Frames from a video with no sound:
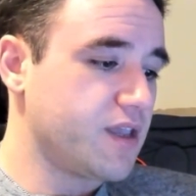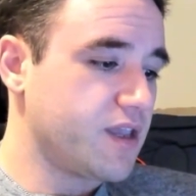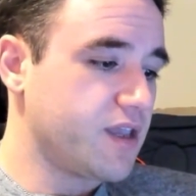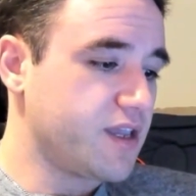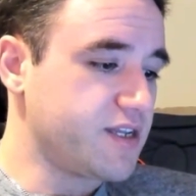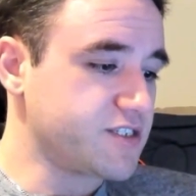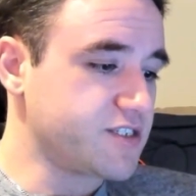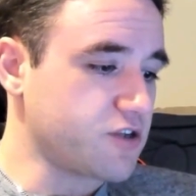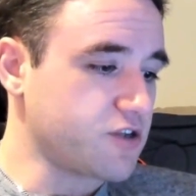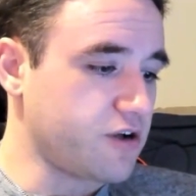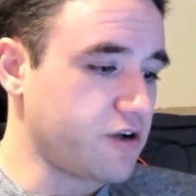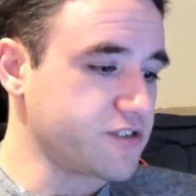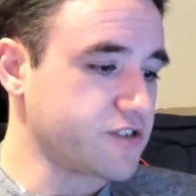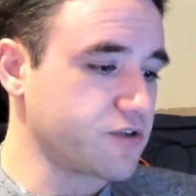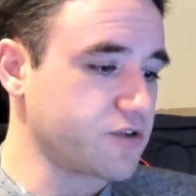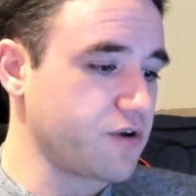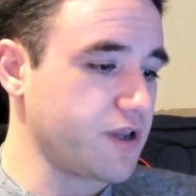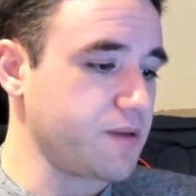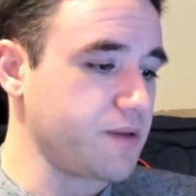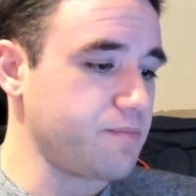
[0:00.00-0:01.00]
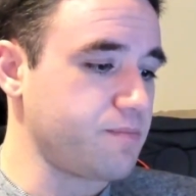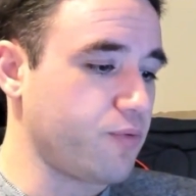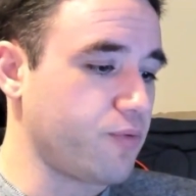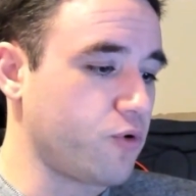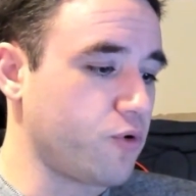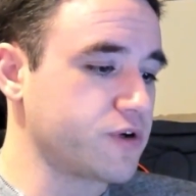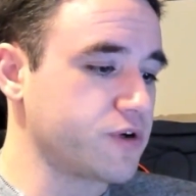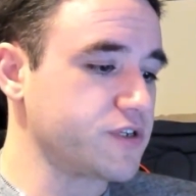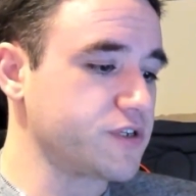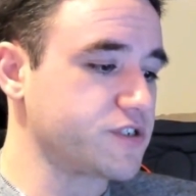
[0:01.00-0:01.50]
He is also a
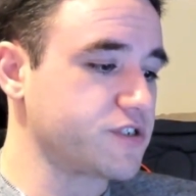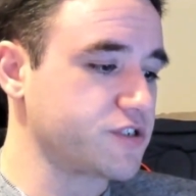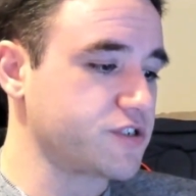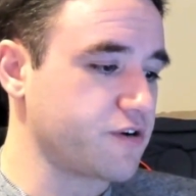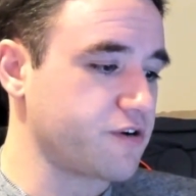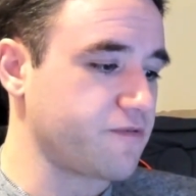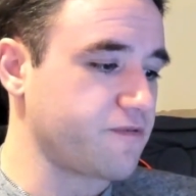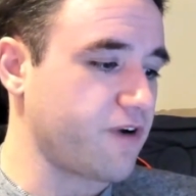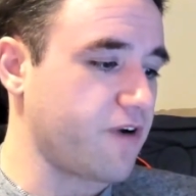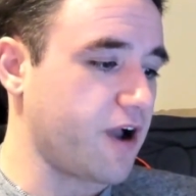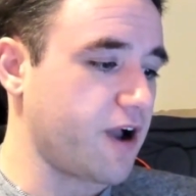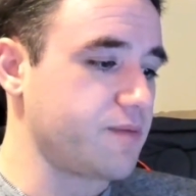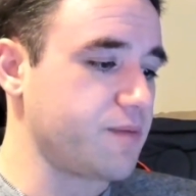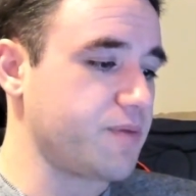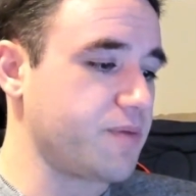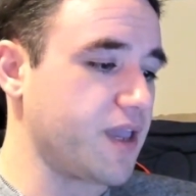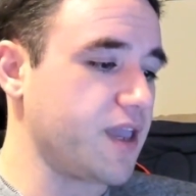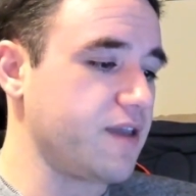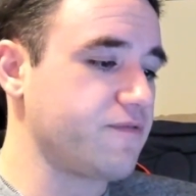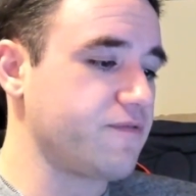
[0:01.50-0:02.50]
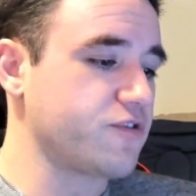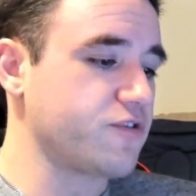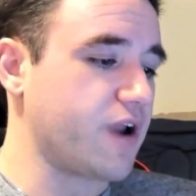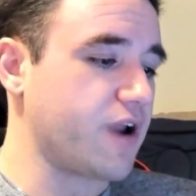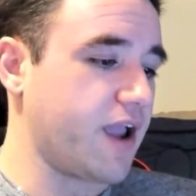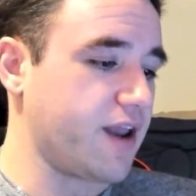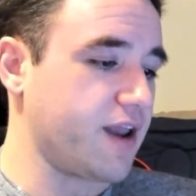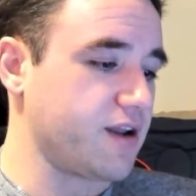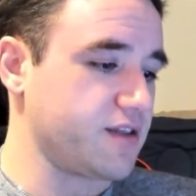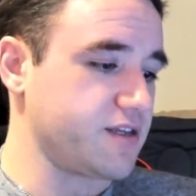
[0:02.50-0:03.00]
board-certified behavior
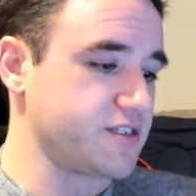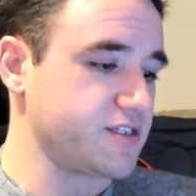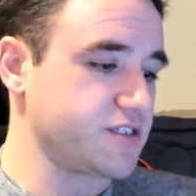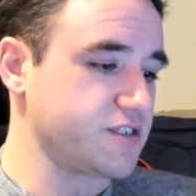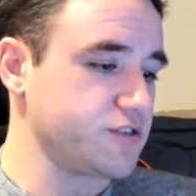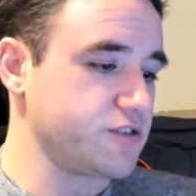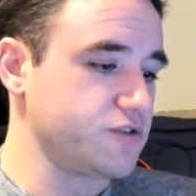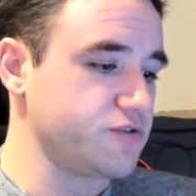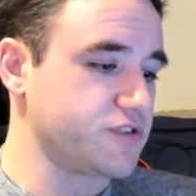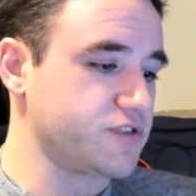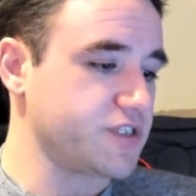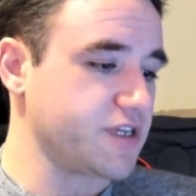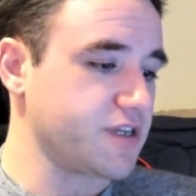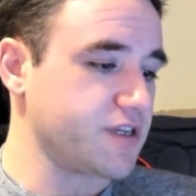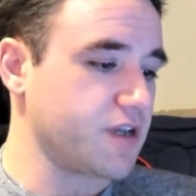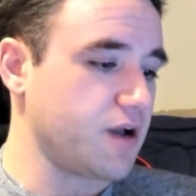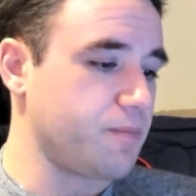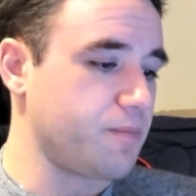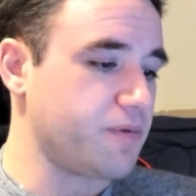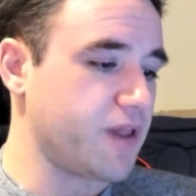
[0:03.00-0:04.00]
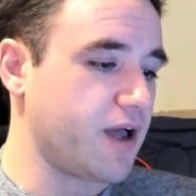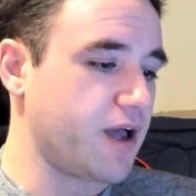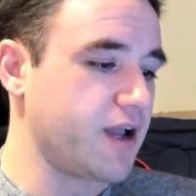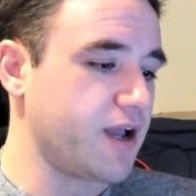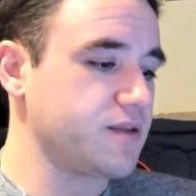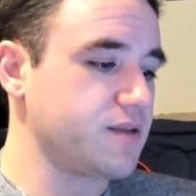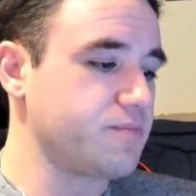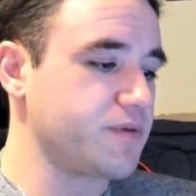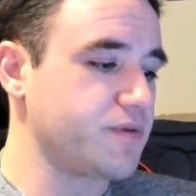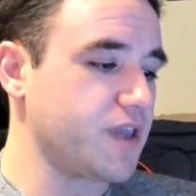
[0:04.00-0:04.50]
analyst using
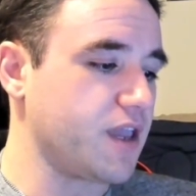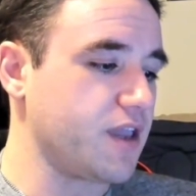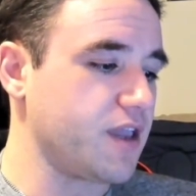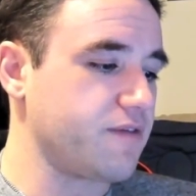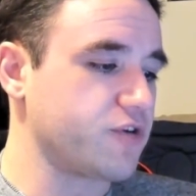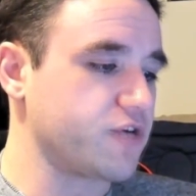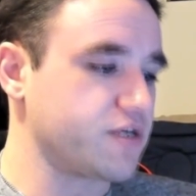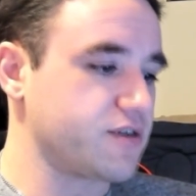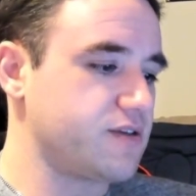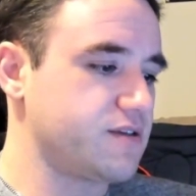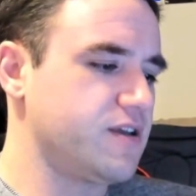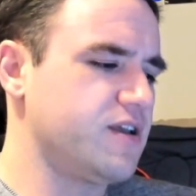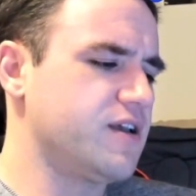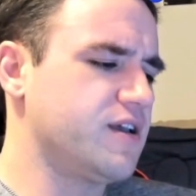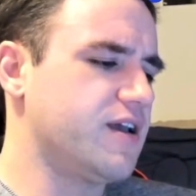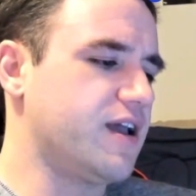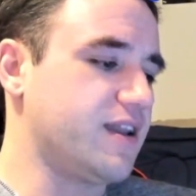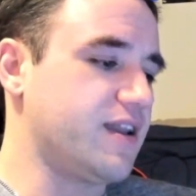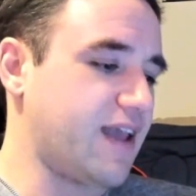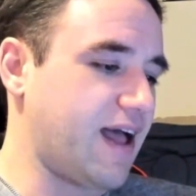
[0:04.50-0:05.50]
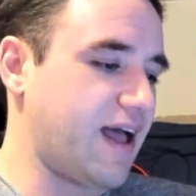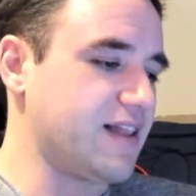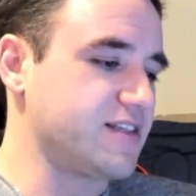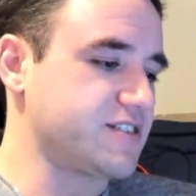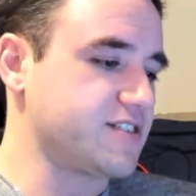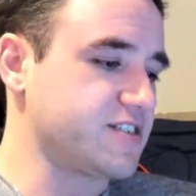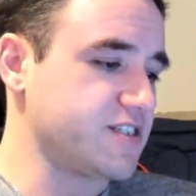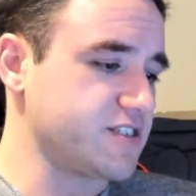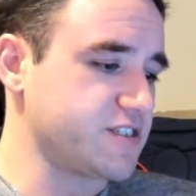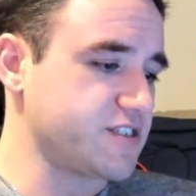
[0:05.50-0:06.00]
applied behavior
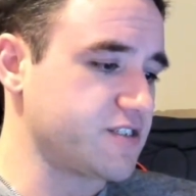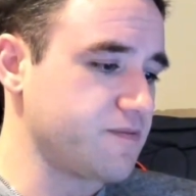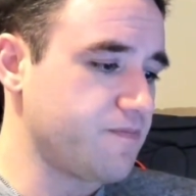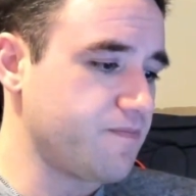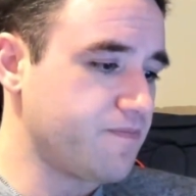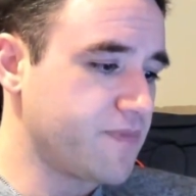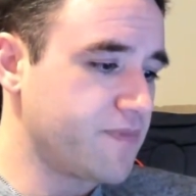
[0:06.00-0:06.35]
analysis